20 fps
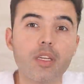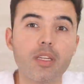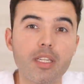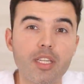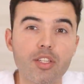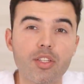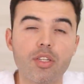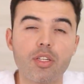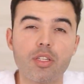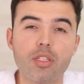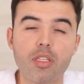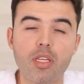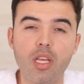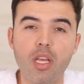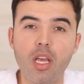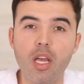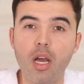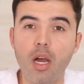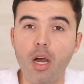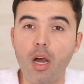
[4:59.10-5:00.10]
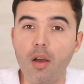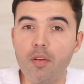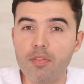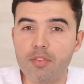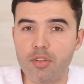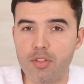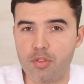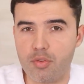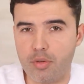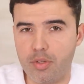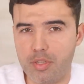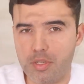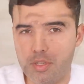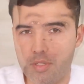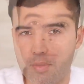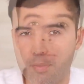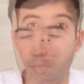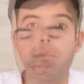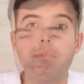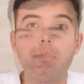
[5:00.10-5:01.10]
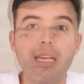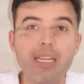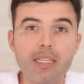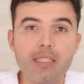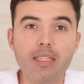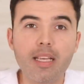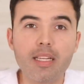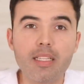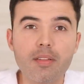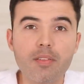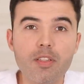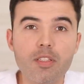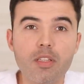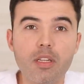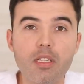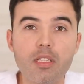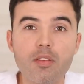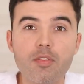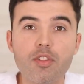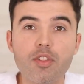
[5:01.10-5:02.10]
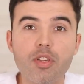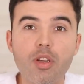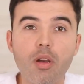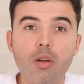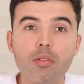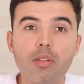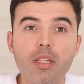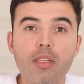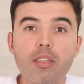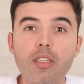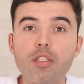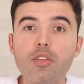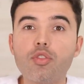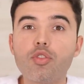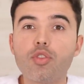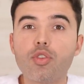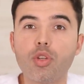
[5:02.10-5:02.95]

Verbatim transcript: conditions of the joints. Many scientific studies have shown that these